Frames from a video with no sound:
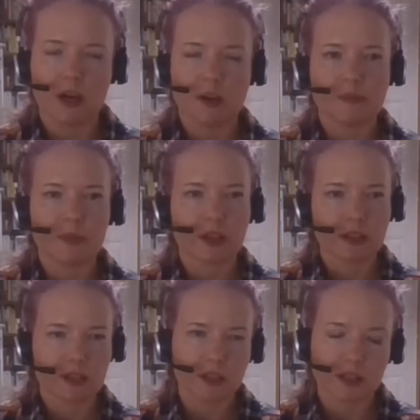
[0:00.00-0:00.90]
Um,
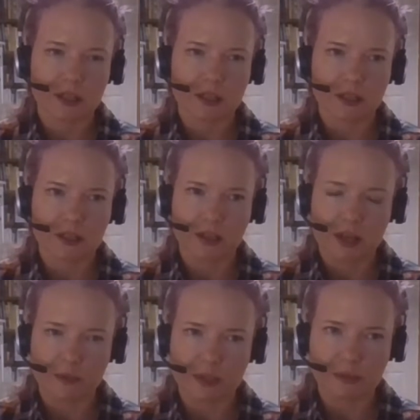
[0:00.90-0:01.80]
a,
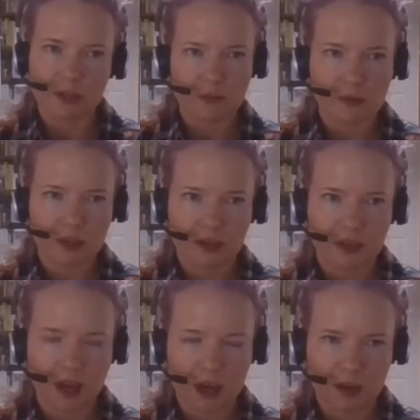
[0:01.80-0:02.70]
sometimes
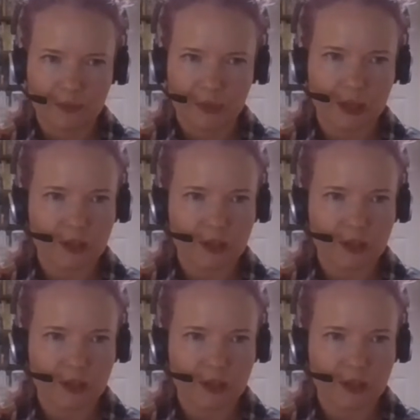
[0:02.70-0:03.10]
I um,